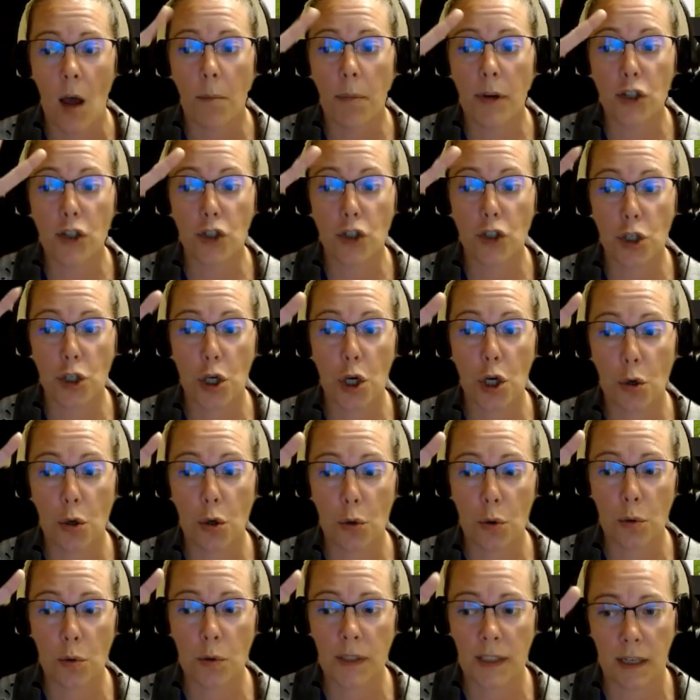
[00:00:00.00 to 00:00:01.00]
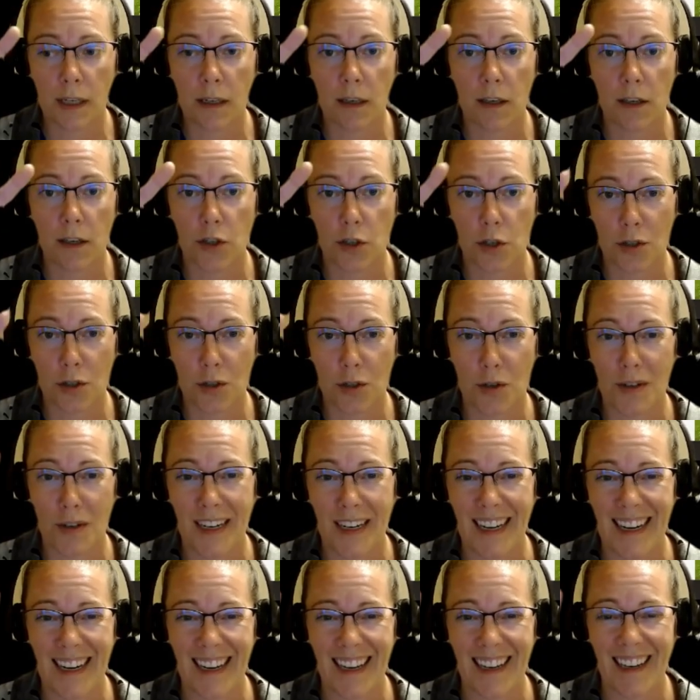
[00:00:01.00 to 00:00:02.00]
but 2 signatures are
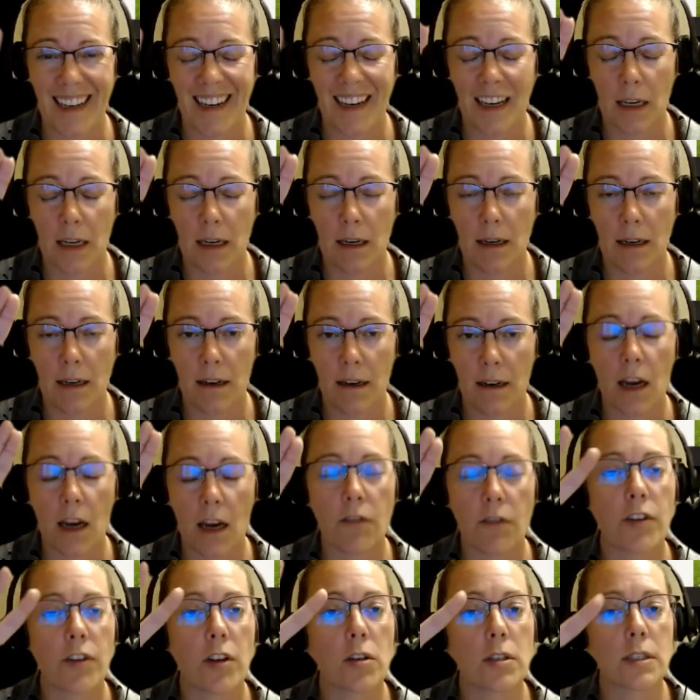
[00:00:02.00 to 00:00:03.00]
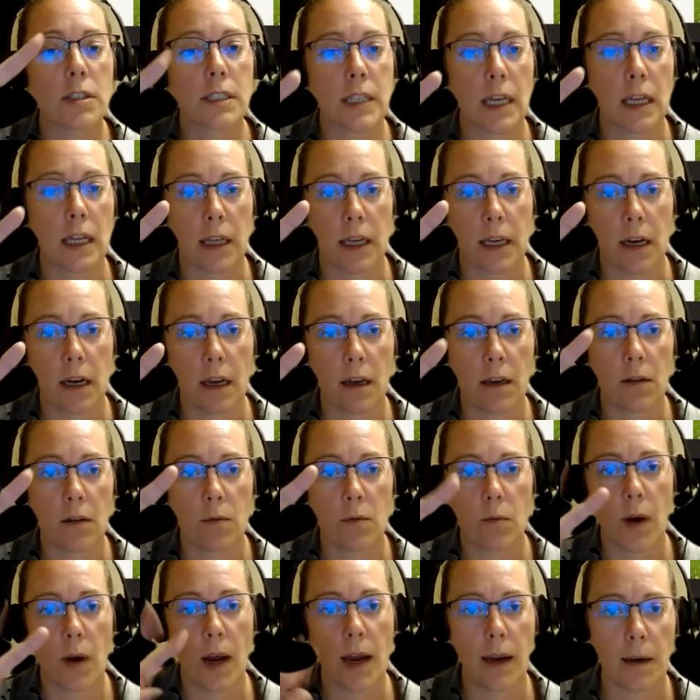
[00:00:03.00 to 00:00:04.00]
needed if they're selling it,
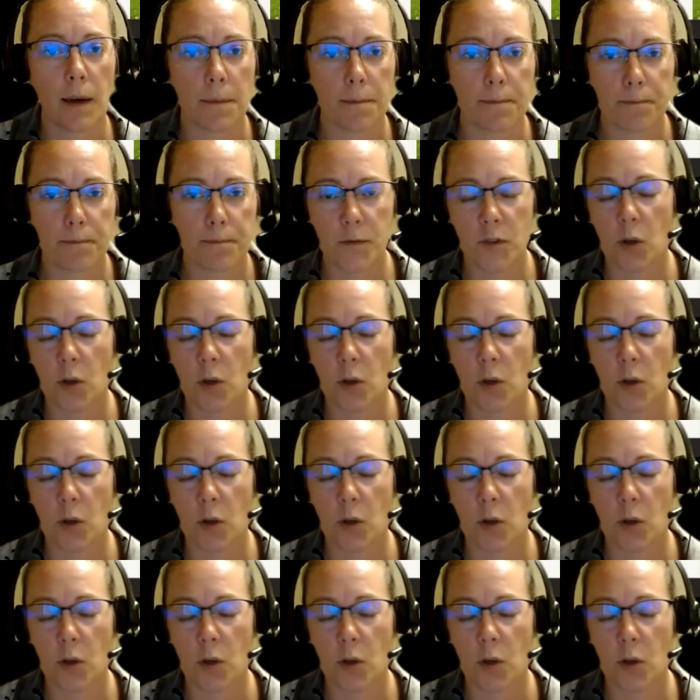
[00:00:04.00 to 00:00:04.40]
right?